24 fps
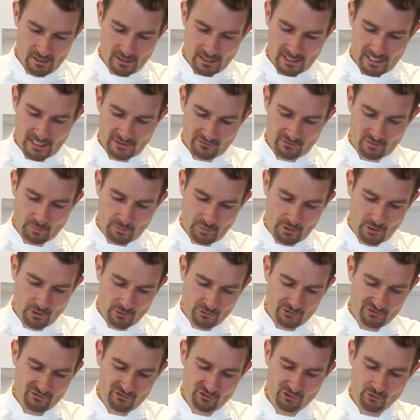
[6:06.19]
as
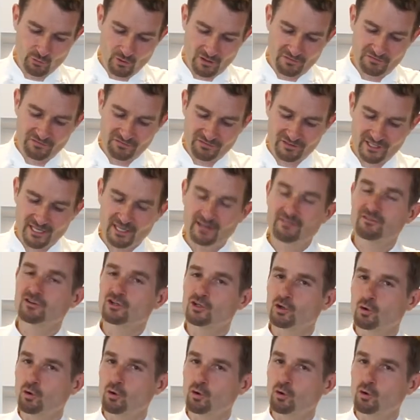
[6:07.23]
opposed to a flavored